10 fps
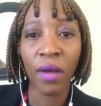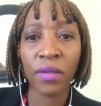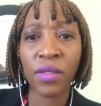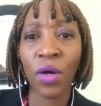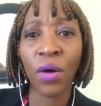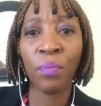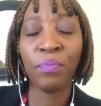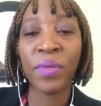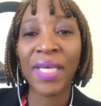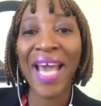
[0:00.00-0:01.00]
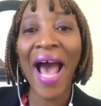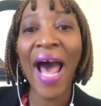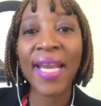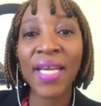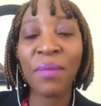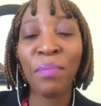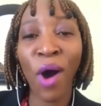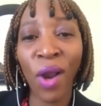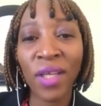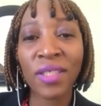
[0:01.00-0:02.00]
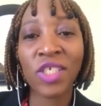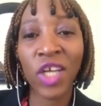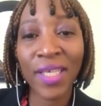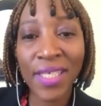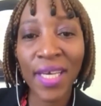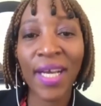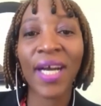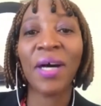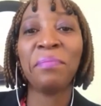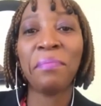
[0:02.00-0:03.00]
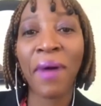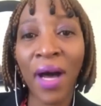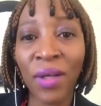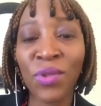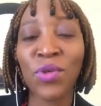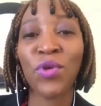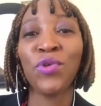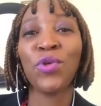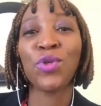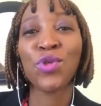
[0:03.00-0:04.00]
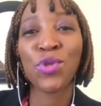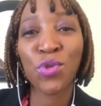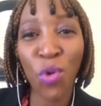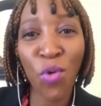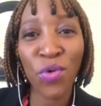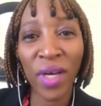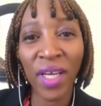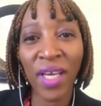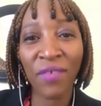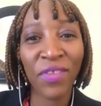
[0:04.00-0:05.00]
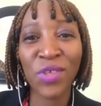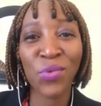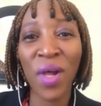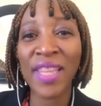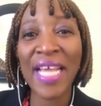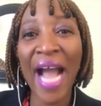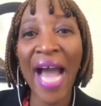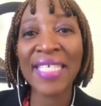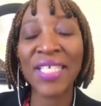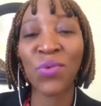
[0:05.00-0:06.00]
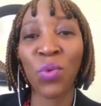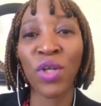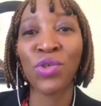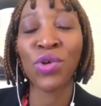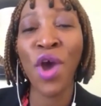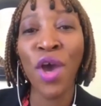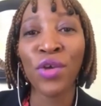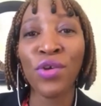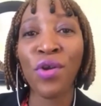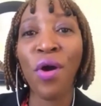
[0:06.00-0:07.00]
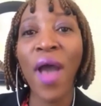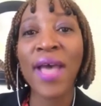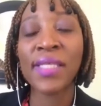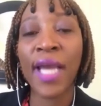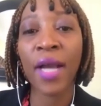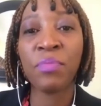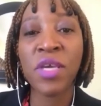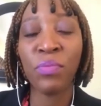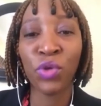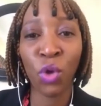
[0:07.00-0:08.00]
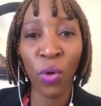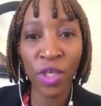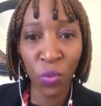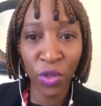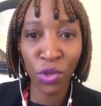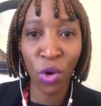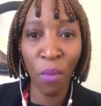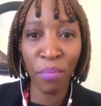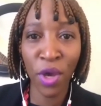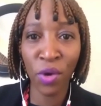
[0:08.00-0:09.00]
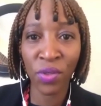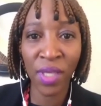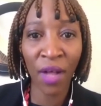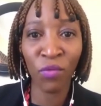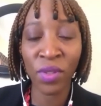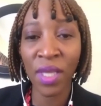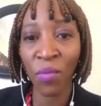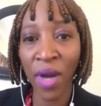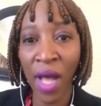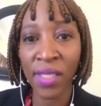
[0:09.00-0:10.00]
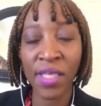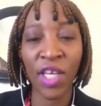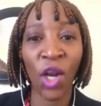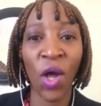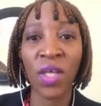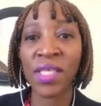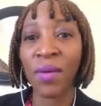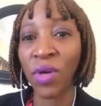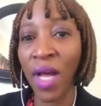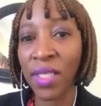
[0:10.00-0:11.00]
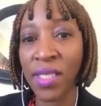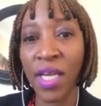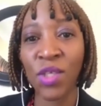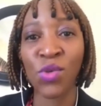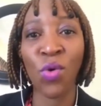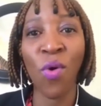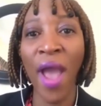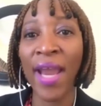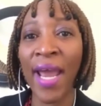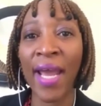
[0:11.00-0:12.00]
So be unapologetic about your story. If there's one thing I just want to, you know, as young people, you always want to compare yourself with someone else in class, someone else next door. And